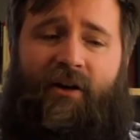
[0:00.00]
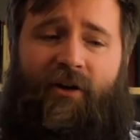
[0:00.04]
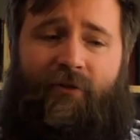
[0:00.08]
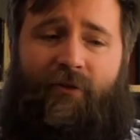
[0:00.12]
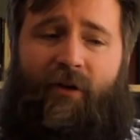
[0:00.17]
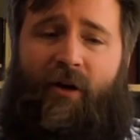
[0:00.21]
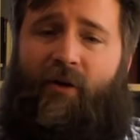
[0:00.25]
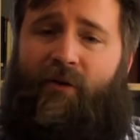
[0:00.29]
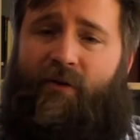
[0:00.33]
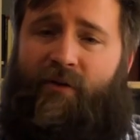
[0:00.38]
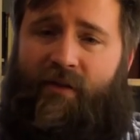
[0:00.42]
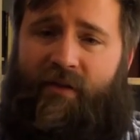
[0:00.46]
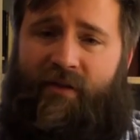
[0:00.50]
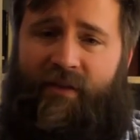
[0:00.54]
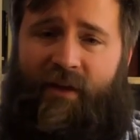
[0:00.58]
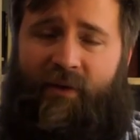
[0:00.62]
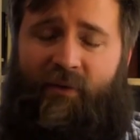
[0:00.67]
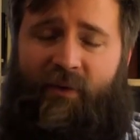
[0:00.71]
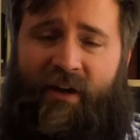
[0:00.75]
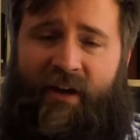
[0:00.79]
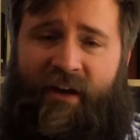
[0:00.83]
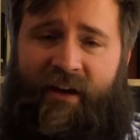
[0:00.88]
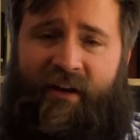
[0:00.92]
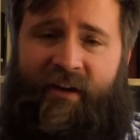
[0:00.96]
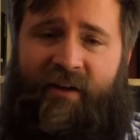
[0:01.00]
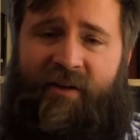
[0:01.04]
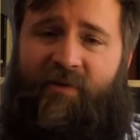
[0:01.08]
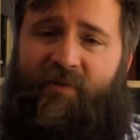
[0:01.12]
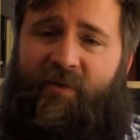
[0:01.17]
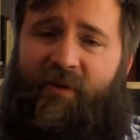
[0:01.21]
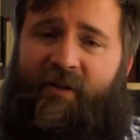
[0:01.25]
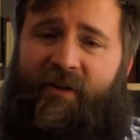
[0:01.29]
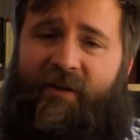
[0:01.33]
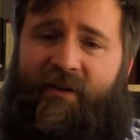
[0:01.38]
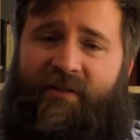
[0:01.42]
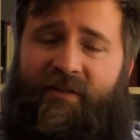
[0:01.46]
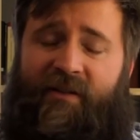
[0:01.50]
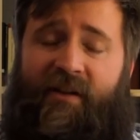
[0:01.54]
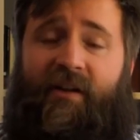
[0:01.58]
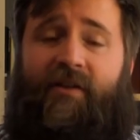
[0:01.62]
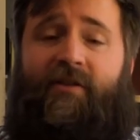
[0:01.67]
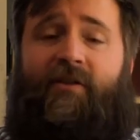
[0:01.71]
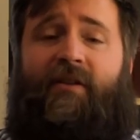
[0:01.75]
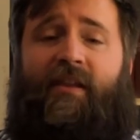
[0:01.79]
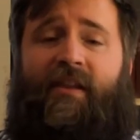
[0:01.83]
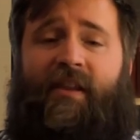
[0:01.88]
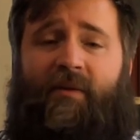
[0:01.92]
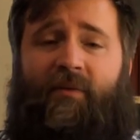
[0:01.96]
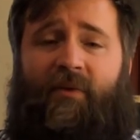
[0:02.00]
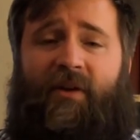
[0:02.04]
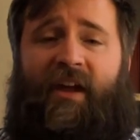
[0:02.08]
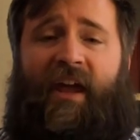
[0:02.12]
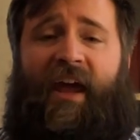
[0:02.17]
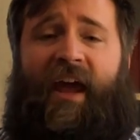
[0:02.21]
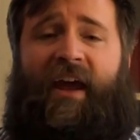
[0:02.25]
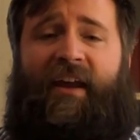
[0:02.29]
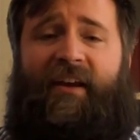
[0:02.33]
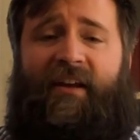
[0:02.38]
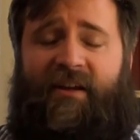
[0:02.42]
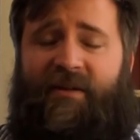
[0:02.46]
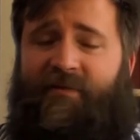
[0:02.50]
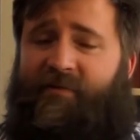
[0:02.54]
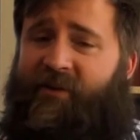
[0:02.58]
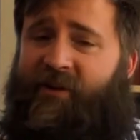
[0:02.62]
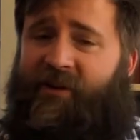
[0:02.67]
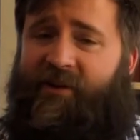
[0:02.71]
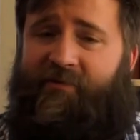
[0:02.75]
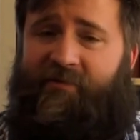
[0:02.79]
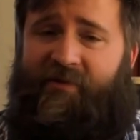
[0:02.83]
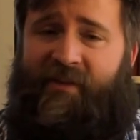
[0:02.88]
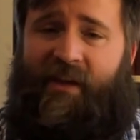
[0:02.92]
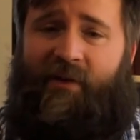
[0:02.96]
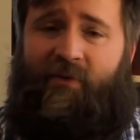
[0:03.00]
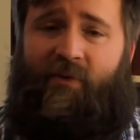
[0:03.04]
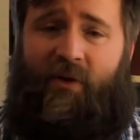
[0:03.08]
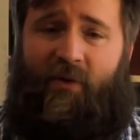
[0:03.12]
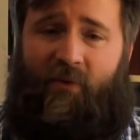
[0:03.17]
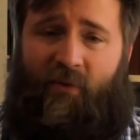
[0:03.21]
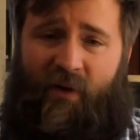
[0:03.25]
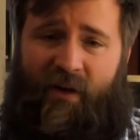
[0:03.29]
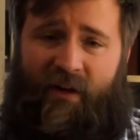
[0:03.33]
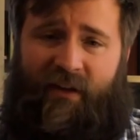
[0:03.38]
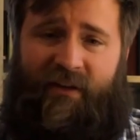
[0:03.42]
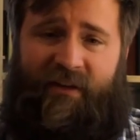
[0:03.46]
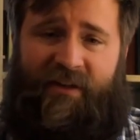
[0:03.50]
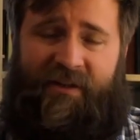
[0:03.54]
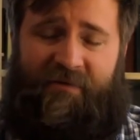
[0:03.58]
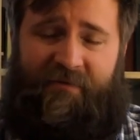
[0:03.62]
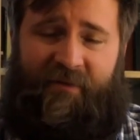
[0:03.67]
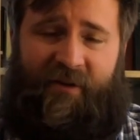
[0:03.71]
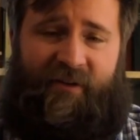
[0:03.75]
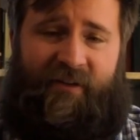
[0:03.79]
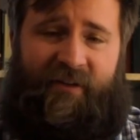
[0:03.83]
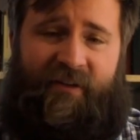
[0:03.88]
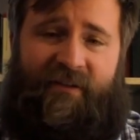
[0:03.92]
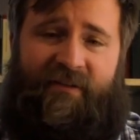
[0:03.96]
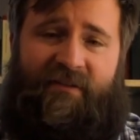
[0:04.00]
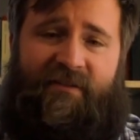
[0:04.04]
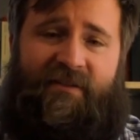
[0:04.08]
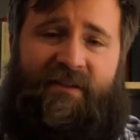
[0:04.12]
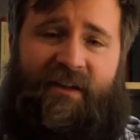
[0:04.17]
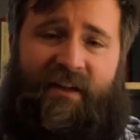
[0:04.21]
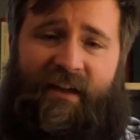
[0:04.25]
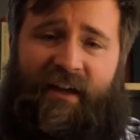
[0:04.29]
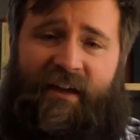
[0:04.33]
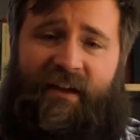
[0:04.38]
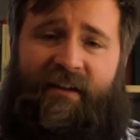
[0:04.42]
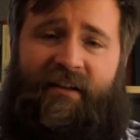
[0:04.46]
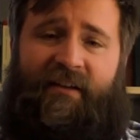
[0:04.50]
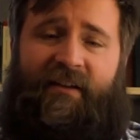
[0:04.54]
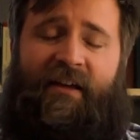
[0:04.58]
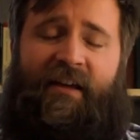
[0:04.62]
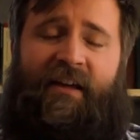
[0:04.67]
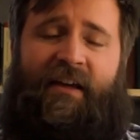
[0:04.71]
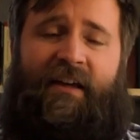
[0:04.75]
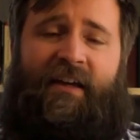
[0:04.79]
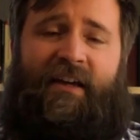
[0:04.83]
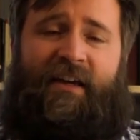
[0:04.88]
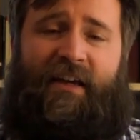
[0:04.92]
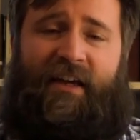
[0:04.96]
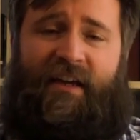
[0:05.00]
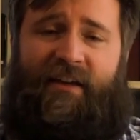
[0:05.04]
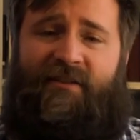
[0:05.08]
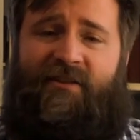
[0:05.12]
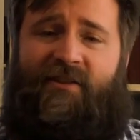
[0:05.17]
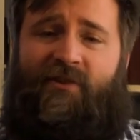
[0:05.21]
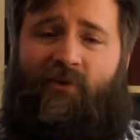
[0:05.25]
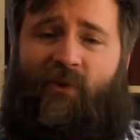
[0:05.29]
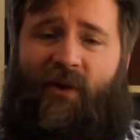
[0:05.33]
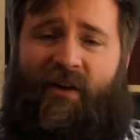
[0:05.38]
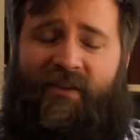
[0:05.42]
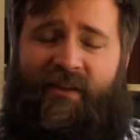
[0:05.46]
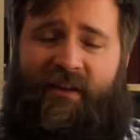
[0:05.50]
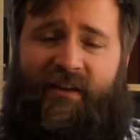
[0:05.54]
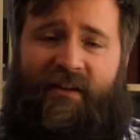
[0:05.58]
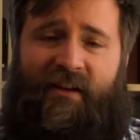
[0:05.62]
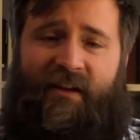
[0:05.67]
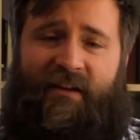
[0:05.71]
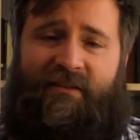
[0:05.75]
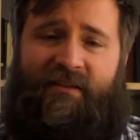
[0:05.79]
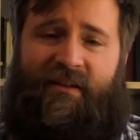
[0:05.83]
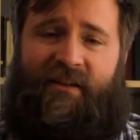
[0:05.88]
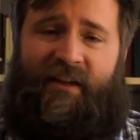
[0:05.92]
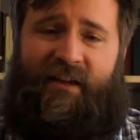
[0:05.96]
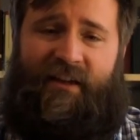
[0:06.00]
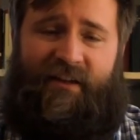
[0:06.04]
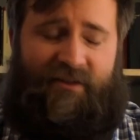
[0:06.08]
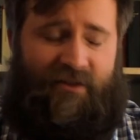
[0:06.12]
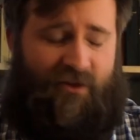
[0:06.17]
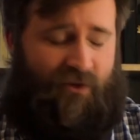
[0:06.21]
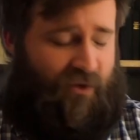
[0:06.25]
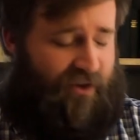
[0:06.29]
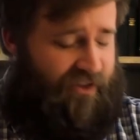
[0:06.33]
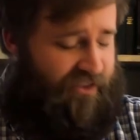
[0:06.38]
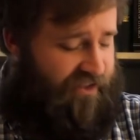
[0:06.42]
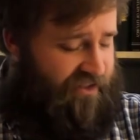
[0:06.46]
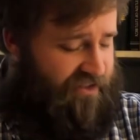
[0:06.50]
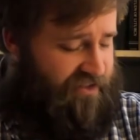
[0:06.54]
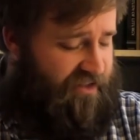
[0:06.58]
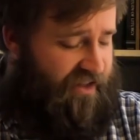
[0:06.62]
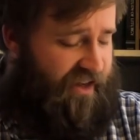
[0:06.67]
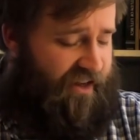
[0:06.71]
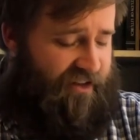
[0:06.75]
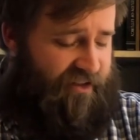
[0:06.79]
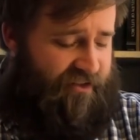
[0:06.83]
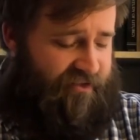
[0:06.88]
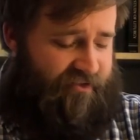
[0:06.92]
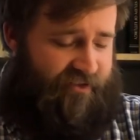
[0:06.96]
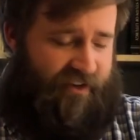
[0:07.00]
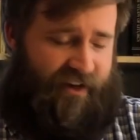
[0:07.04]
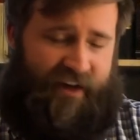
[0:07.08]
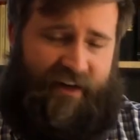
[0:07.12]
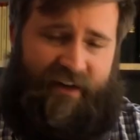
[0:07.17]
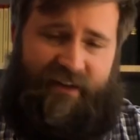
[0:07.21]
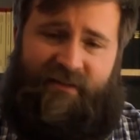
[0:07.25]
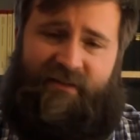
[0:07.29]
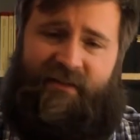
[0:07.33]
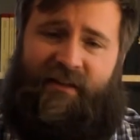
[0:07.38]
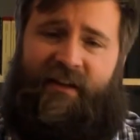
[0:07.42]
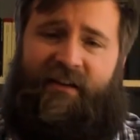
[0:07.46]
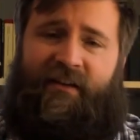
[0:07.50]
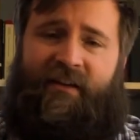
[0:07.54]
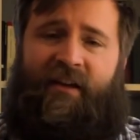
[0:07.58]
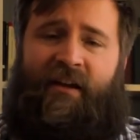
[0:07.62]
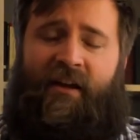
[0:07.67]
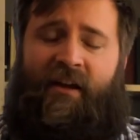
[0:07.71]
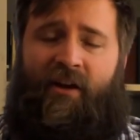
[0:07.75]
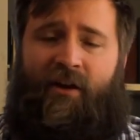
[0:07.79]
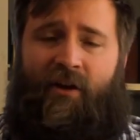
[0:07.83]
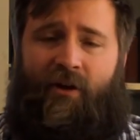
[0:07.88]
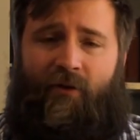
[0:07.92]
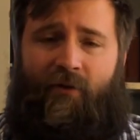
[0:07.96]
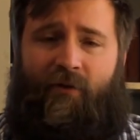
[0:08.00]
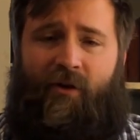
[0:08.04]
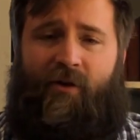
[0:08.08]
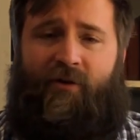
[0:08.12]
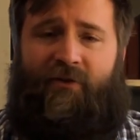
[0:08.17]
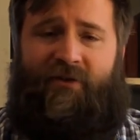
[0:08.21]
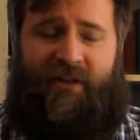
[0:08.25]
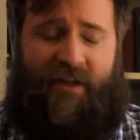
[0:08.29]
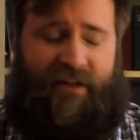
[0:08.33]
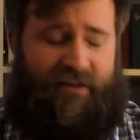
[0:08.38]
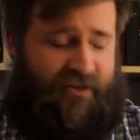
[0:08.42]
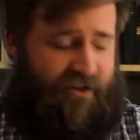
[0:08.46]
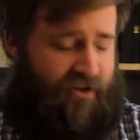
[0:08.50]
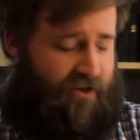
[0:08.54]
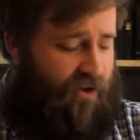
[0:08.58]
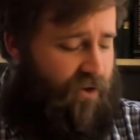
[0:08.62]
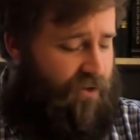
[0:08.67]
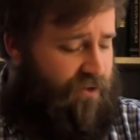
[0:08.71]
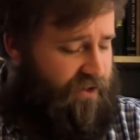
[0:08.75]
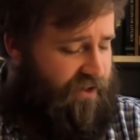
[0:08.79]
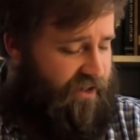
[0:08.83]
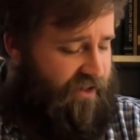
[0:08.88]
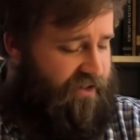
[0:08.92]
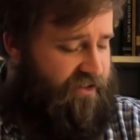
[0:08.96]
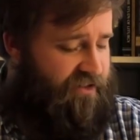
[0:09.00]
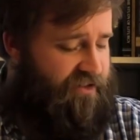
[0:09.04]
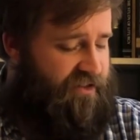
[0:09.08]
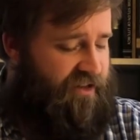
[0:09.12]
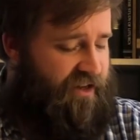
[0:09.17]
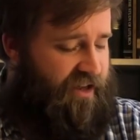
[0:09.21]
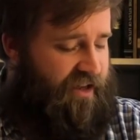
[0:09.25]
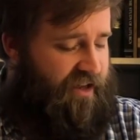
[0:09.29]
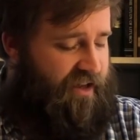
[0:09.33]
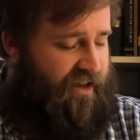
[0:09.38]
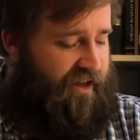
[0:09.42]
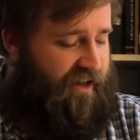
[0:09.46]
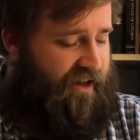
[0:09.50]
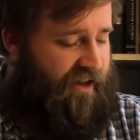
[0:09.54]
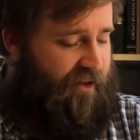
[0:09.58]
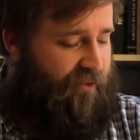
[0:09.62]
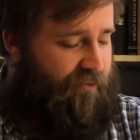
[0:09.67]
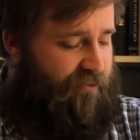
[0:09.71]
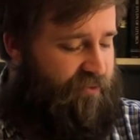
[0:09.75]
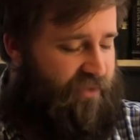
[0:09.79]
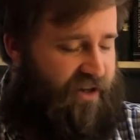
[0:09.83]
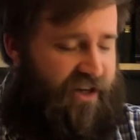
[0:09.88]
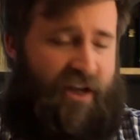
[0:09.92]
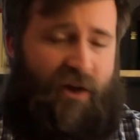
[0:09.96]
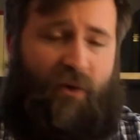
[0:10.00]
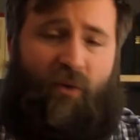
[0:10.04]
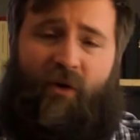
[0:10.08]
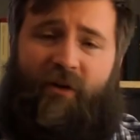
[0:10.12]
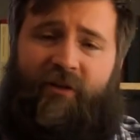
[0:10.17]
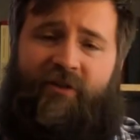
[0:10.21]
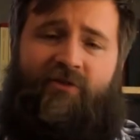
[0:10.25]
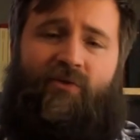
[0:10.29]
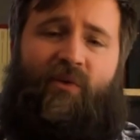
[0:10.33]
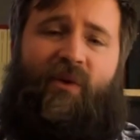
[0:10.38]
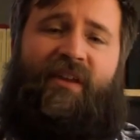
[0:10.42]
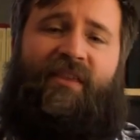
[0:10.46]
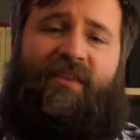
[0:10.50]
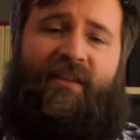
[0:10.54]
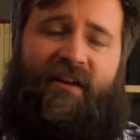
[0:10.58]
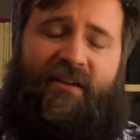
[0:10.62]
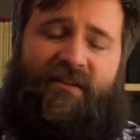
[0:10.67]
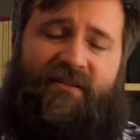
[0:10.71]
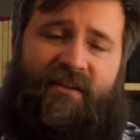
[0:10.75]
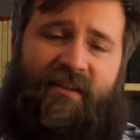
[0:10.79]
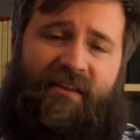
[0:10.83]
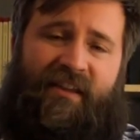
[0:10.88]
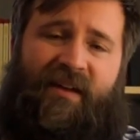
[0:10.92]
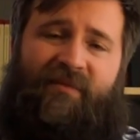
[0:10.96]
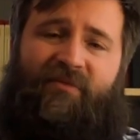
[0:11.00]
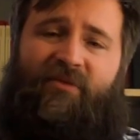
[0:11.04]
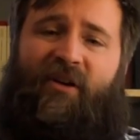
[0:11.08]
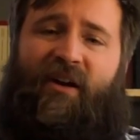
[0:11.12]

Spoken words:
growth that we can experience. And not only that we can experience, but that we will experience. Again, He's the one that does it. He's the one that sanctifies and grows us in holiness. But He works with us in that